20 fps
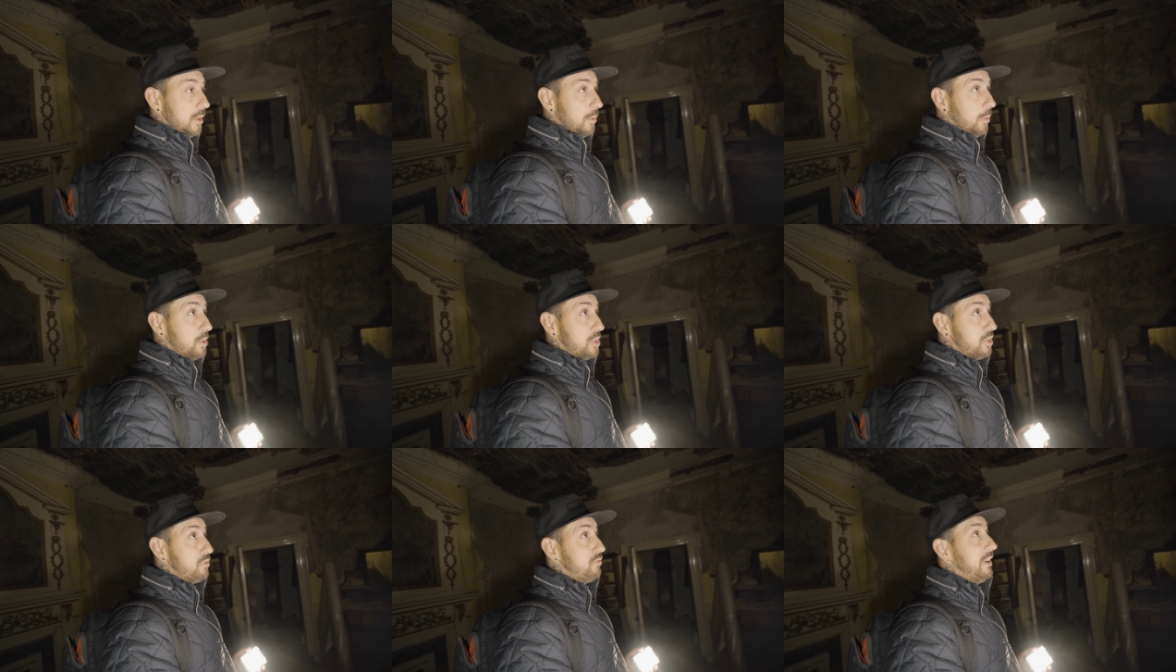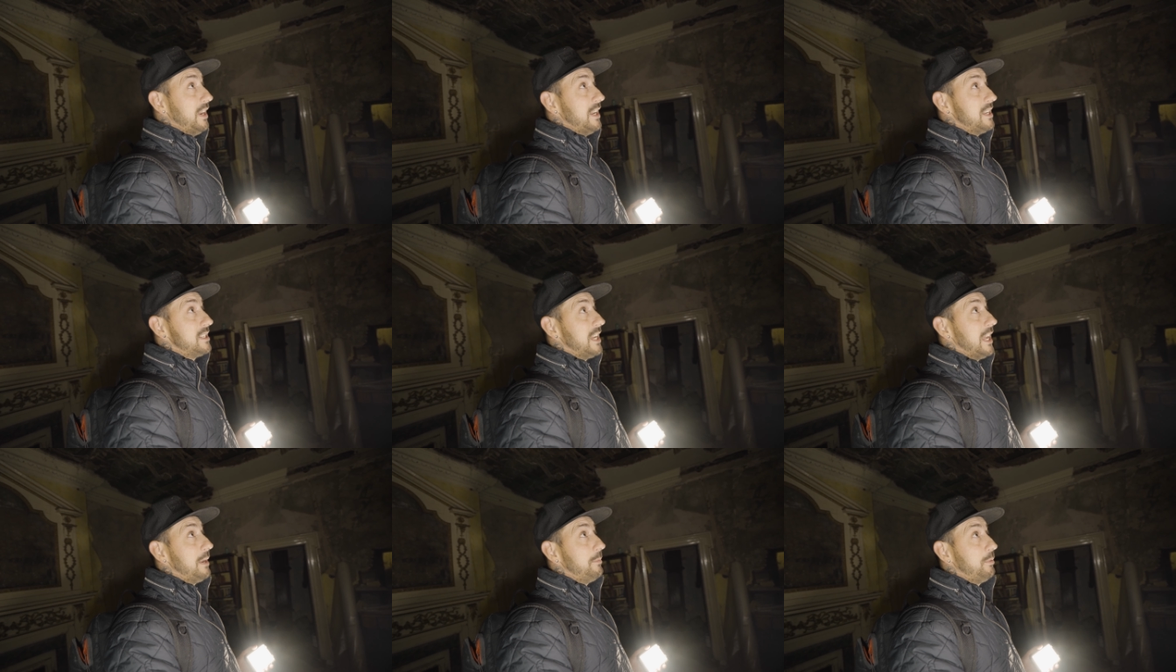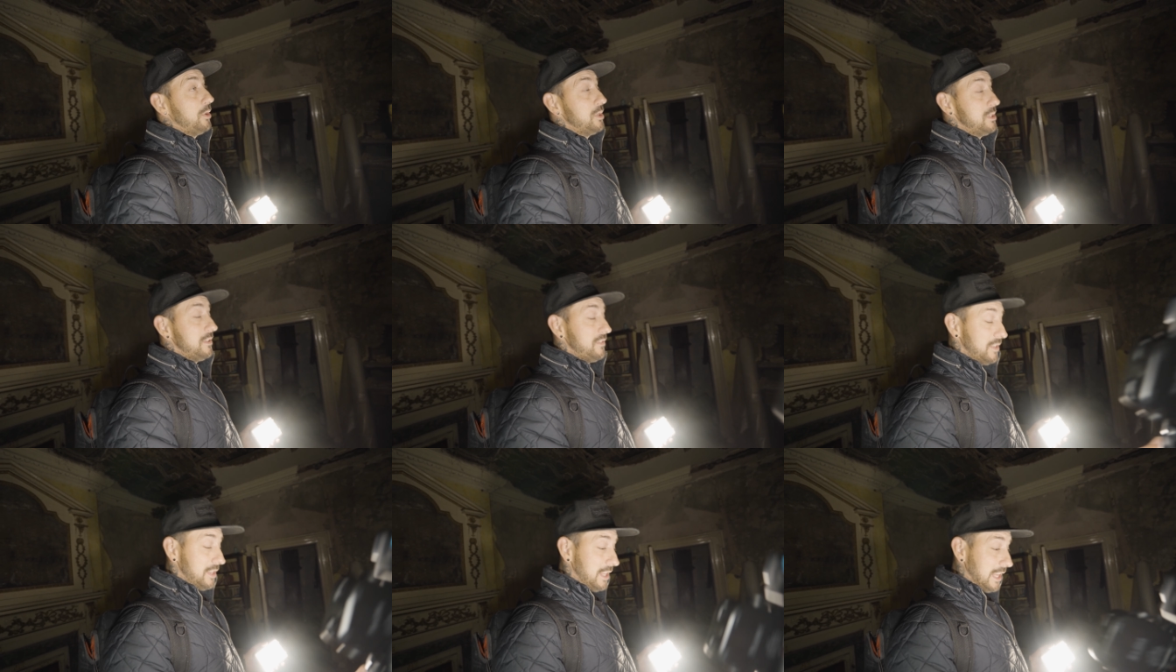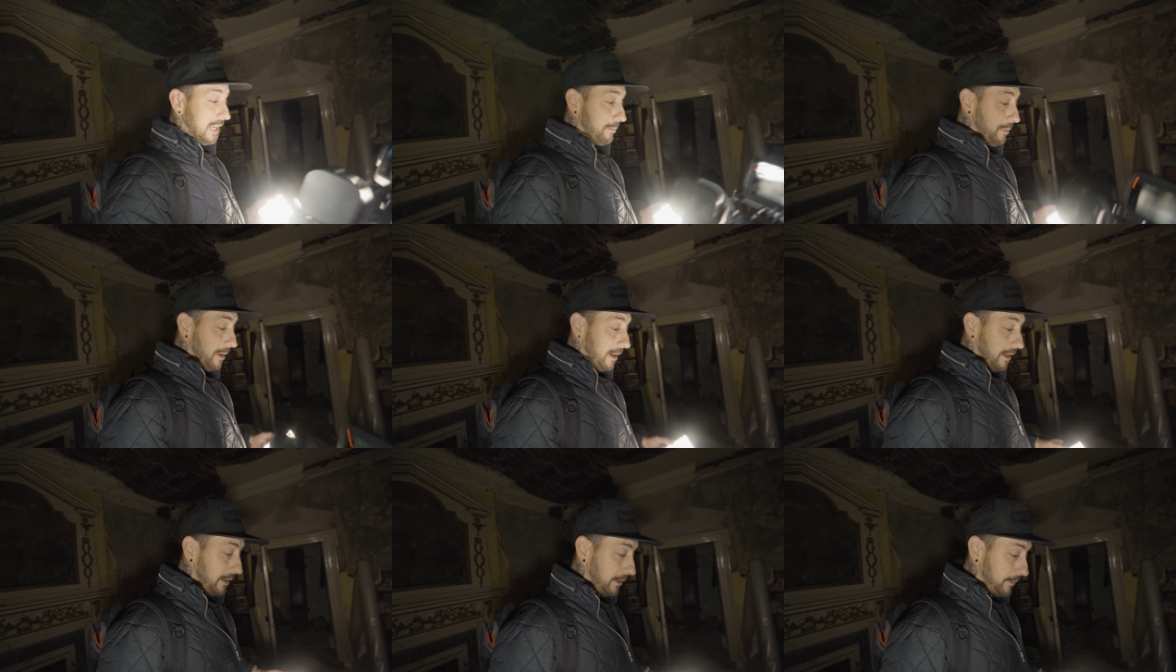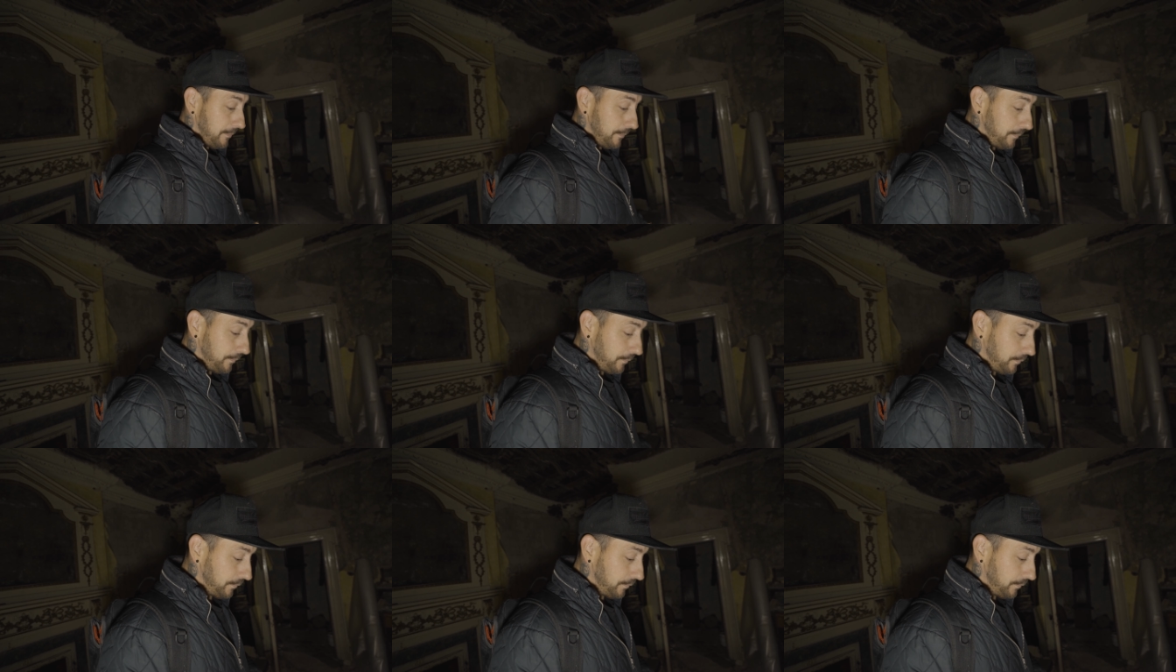which is really sad because if you think about it,